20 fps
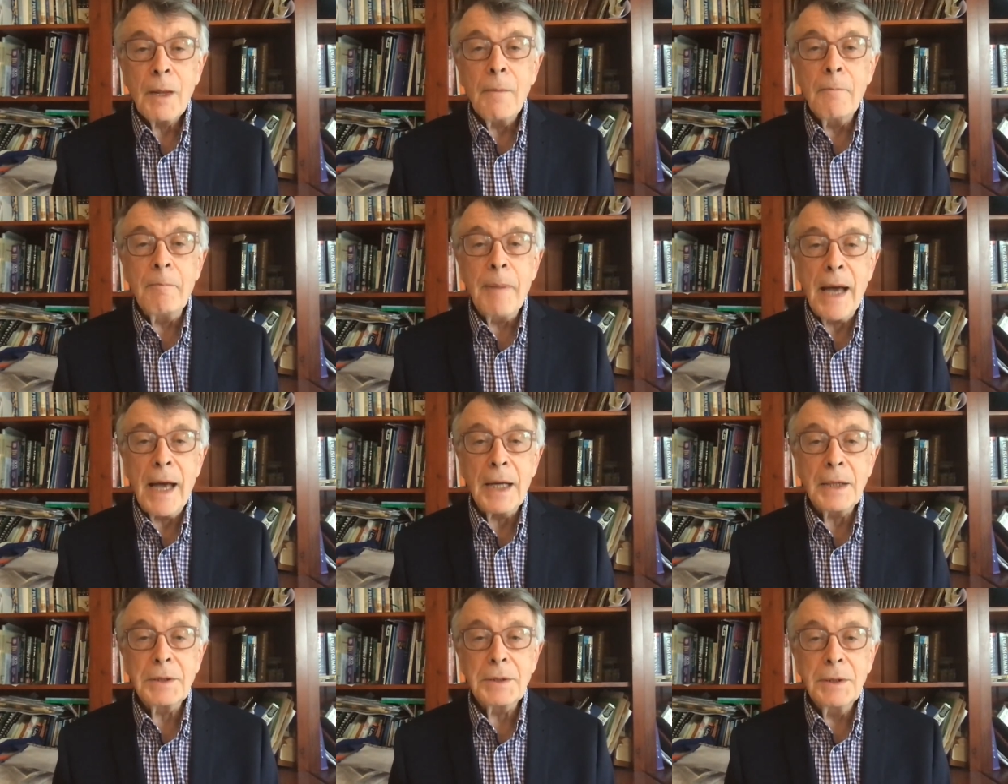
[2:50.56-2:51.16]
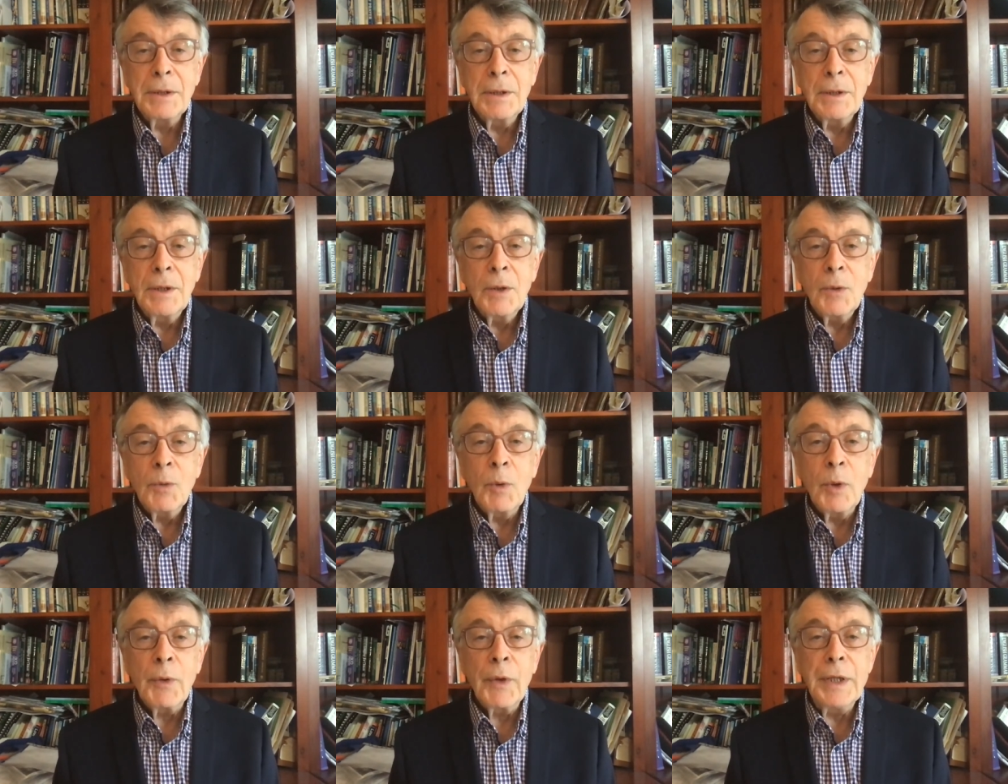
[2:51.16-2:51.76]
but
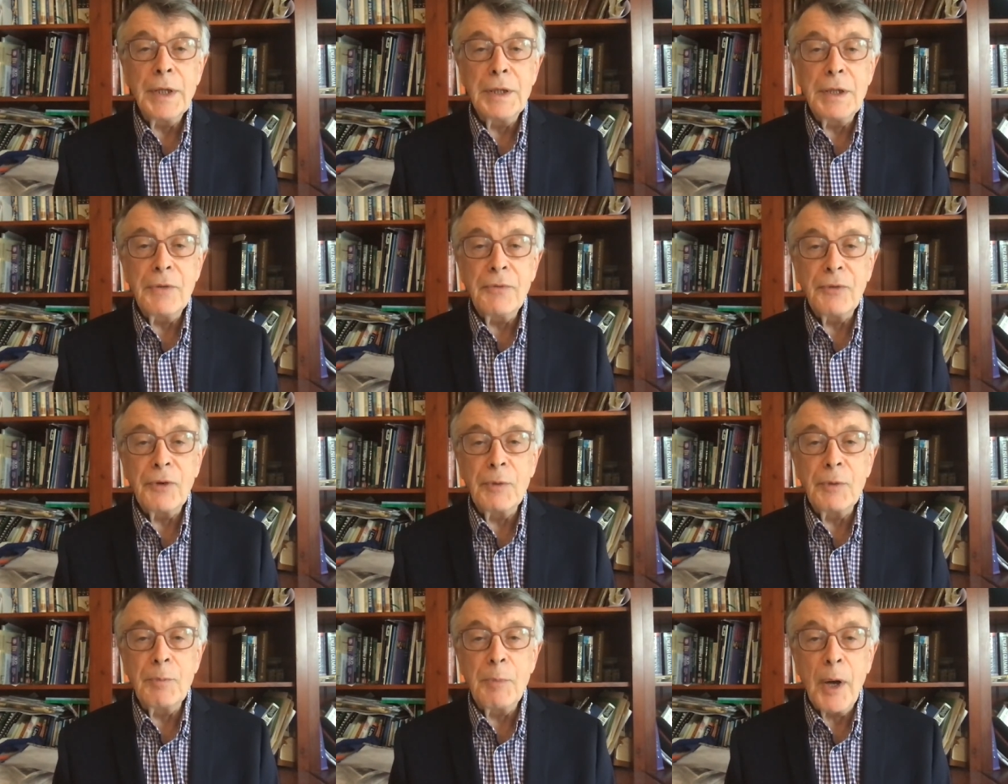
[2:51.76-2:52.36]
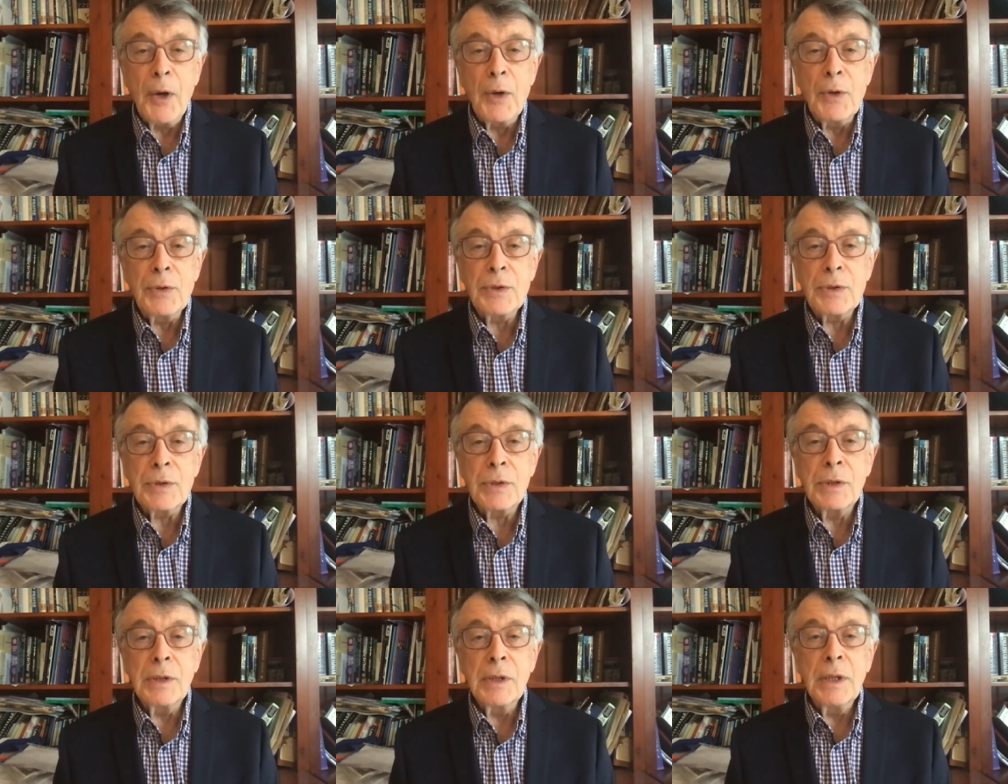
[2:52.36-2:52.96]
we're in different
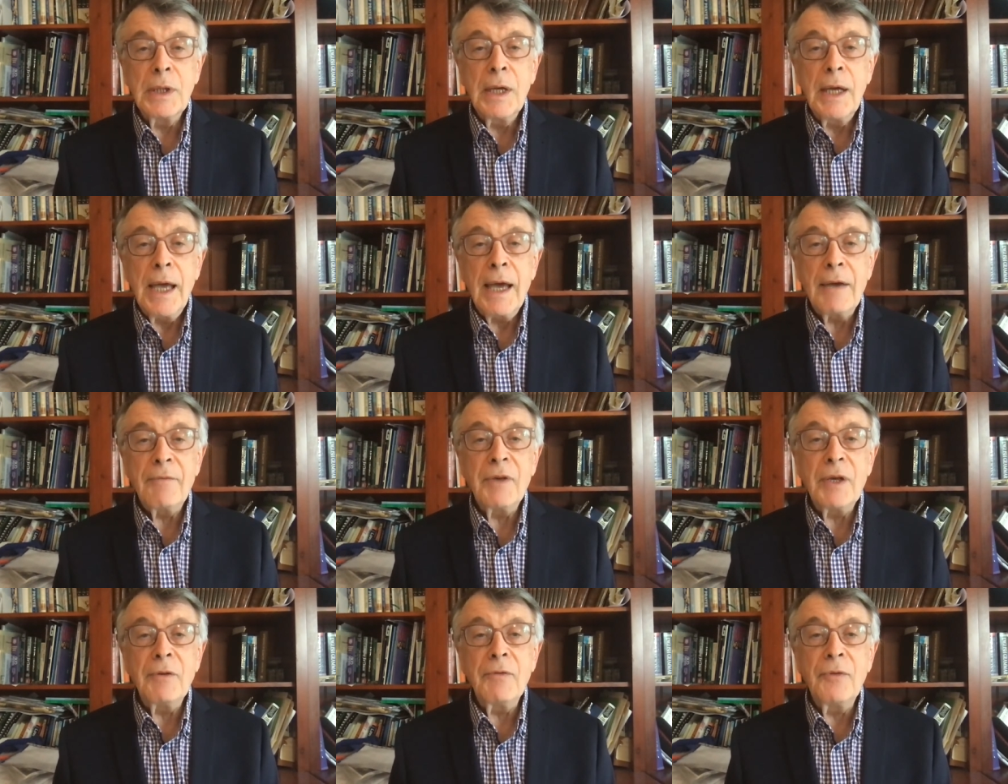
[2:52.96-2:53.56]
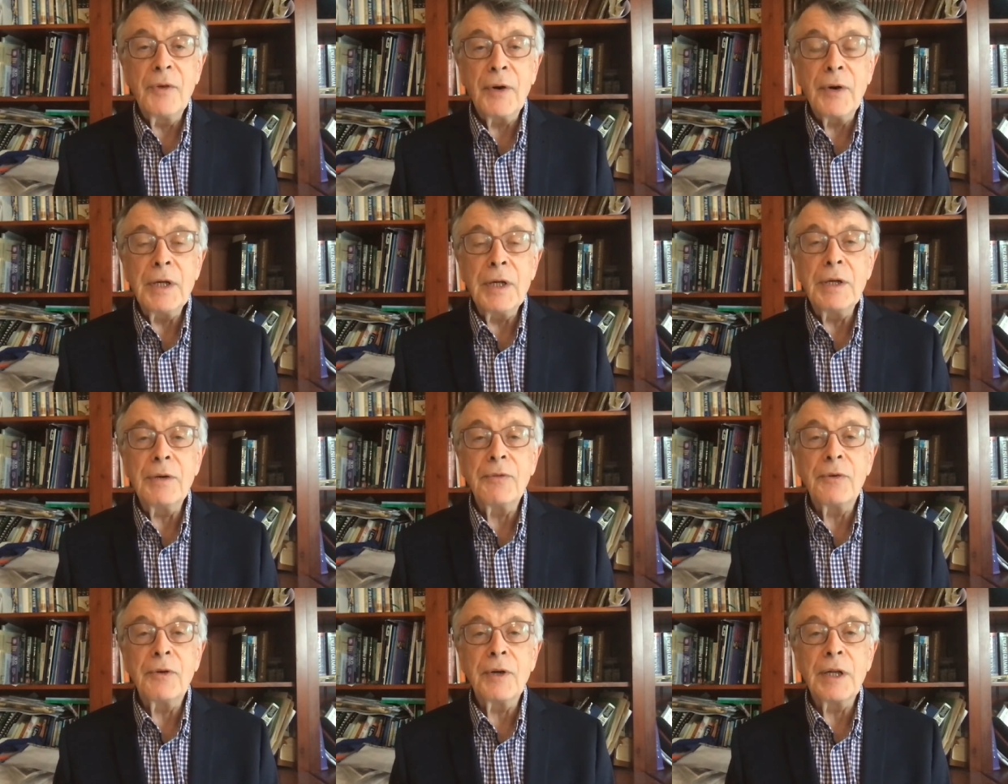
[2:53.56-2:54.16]
boats, having very
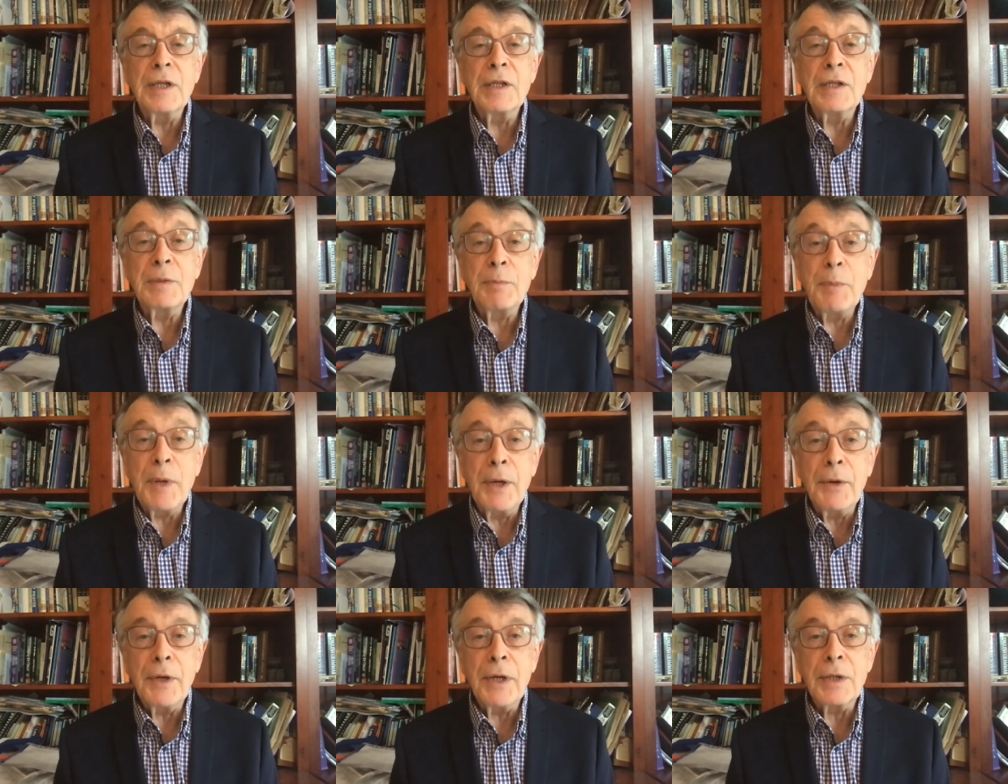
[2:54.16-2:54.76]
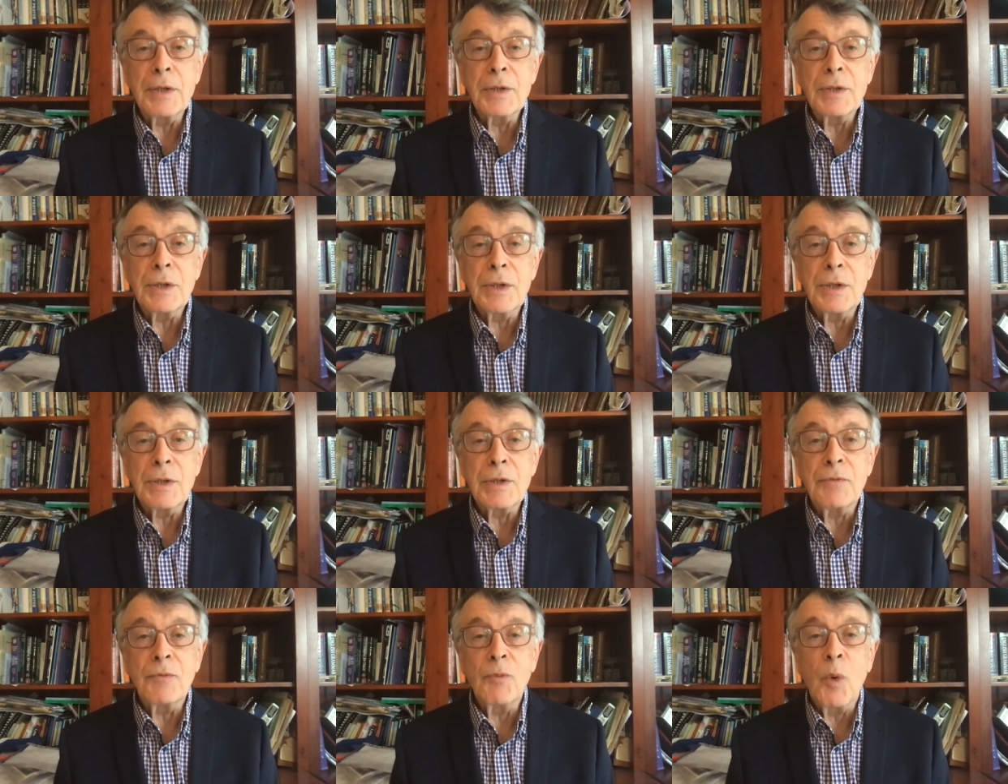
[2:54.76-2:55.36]
different
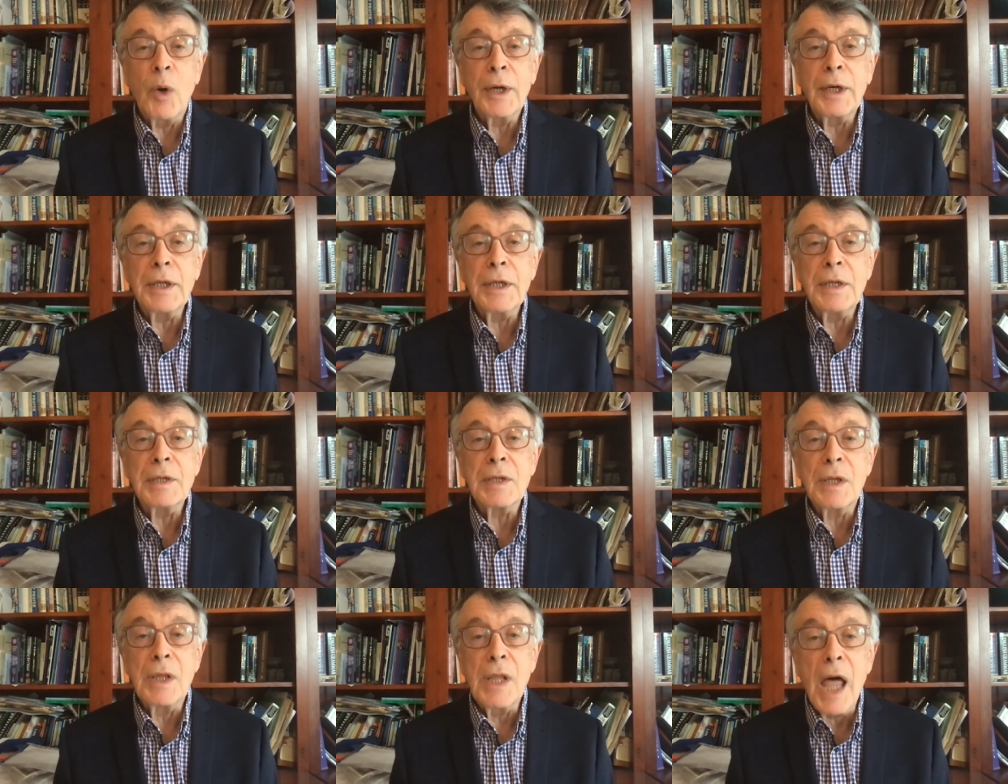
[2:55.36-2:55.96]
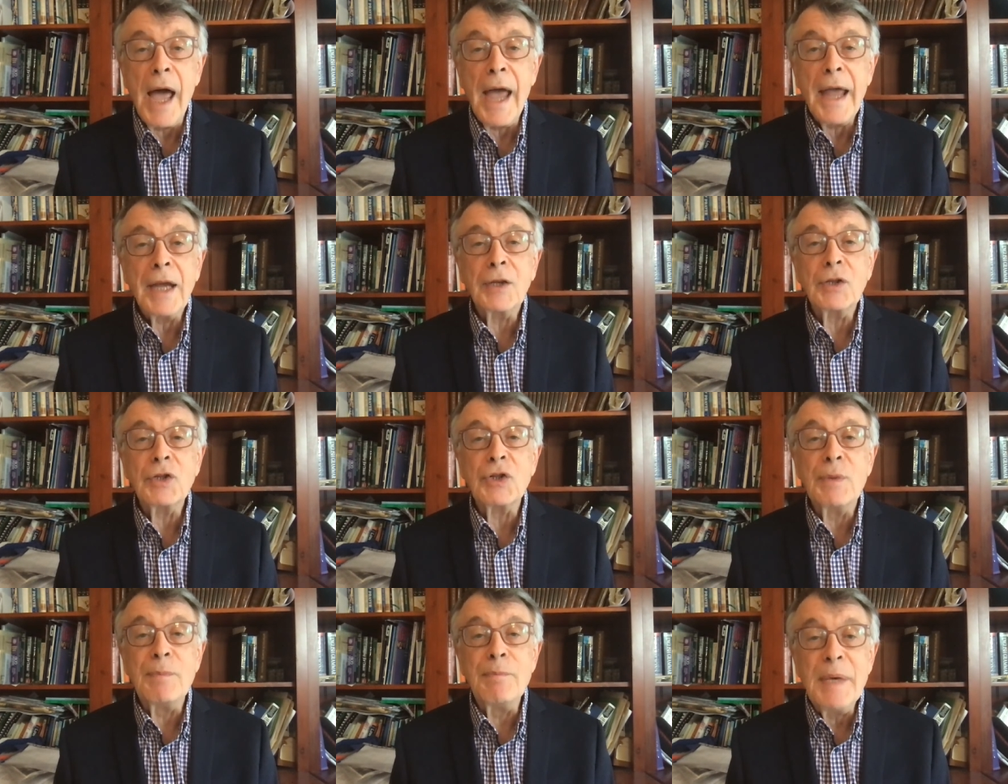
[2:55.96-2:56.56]
experiences of what it is
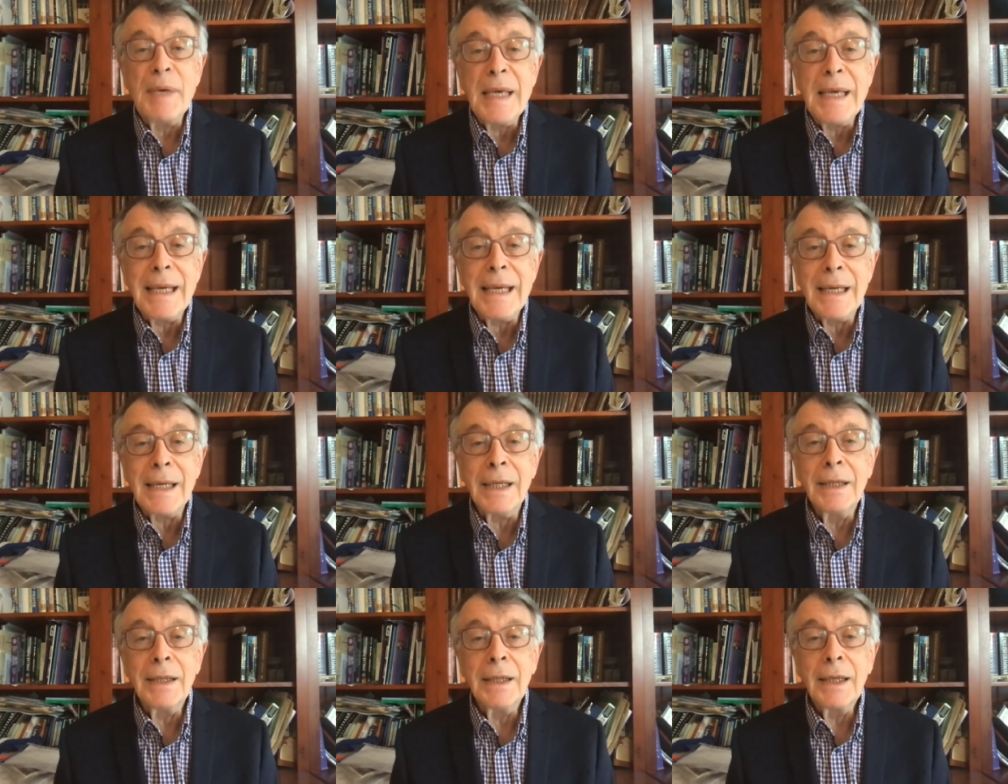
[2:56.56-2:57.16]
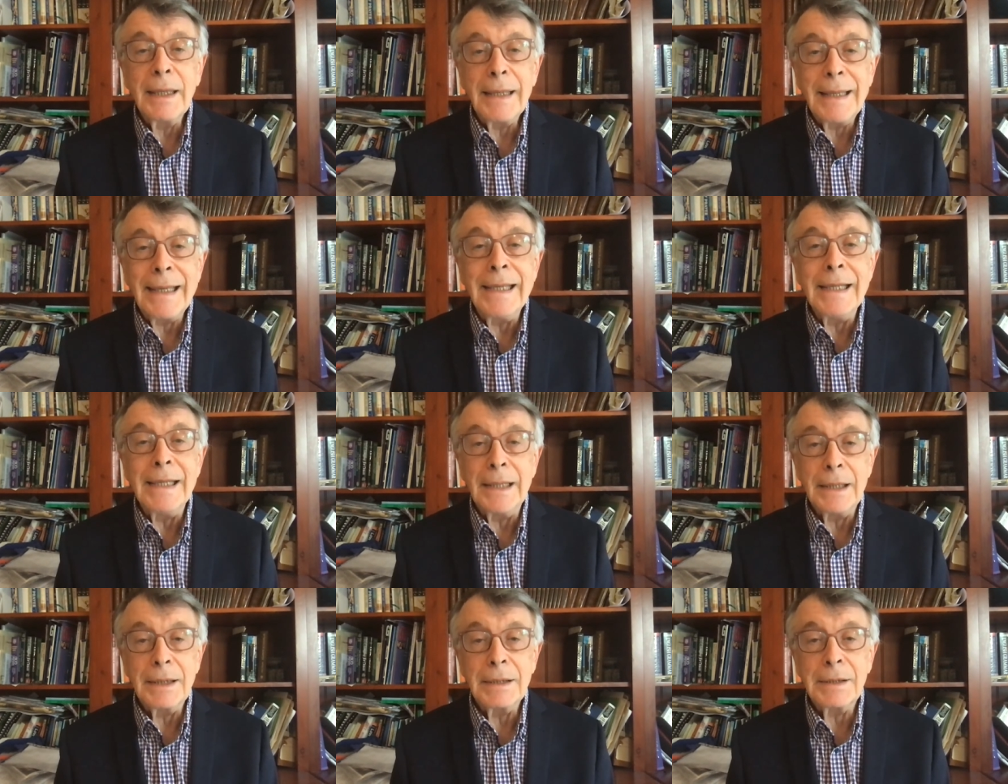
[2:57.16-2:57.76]
like to be
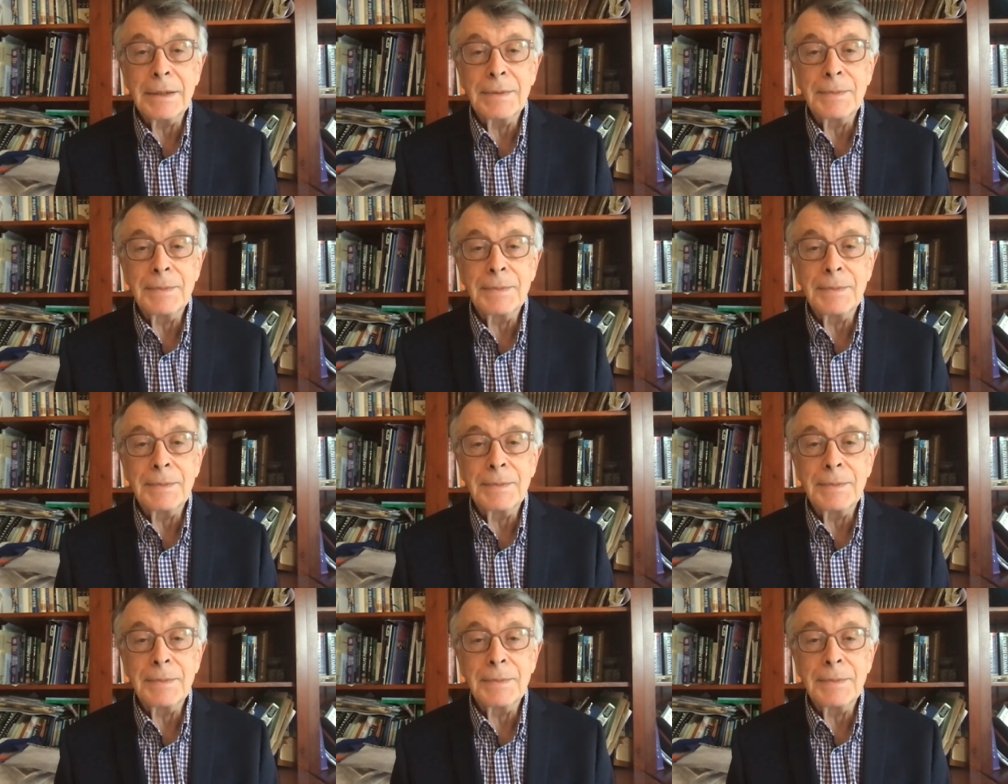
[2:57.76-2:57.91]
in it.